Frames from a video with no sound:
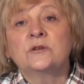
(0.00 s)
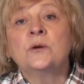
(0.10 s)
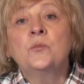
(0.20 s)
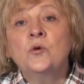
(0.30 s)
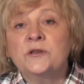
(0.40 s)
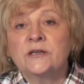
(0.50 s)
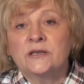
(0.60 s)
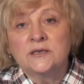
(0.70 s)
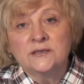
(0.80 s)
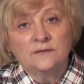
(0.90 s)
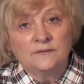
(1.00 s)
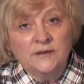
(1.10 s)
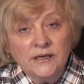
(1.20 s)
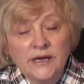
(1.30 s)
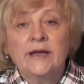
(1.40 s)
Probably
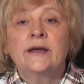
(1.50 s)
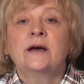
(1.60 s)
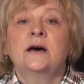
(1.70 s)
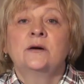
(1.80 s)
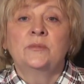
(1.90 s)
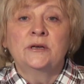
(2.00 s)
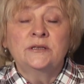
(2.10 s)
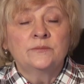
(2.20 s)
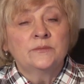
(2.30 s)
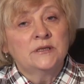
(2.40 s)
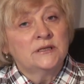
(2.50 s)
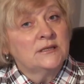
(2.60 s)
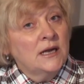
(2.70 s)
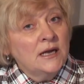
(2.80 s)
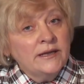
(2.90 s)
that is why I
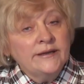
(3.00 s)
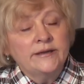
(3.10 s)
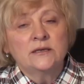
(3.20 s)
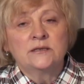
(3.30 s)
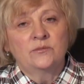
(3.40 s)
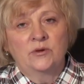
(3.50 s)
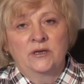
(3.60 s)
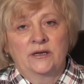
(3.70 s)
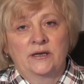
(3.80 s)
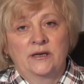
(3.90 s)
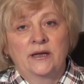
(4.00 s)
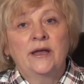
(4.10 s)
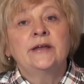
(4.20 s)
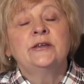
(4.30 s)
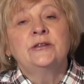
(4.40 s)
undergo an oppression.
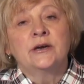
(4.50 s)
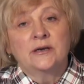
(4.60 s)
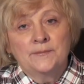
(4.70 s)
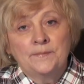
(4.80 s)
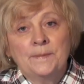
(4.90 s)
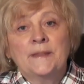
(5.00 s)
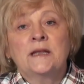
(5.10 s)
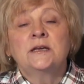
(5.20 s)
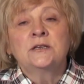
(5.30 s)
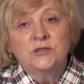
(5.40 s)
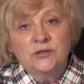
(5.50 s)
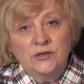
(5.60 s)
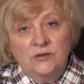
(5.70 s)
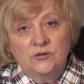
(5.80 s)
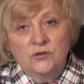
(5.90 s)
I give people an
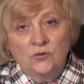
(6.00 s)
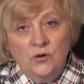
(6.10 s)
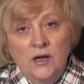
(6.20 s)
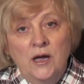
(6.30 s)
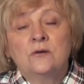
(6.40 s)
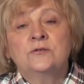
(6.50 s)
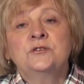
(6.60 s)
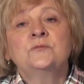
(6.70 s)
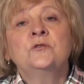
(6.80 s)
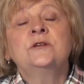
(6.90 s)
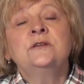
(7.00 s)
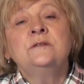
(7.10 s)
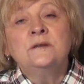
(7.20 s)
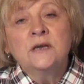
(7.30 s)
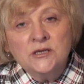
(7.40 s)
information openly and make
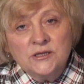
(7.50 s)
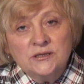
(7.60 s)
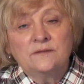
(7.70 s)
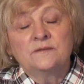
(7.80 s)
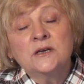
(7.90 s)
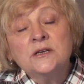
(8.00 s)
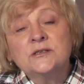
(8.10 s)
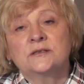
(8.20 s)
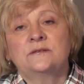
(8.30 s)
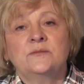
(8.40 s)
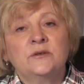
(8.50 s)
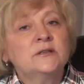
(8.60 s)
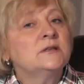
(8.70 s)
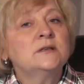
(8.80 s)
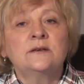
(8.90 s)
them think about the most
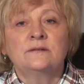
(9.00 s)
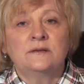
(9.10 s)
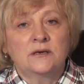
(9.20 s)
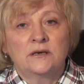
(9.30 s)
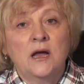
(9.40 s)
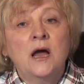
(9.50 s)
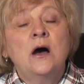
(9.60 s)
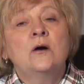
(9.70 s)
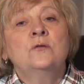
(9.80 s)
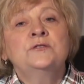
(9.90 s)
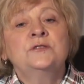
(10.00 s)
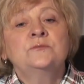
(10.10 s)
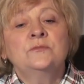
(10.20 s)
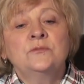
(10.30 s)
important things in their lives.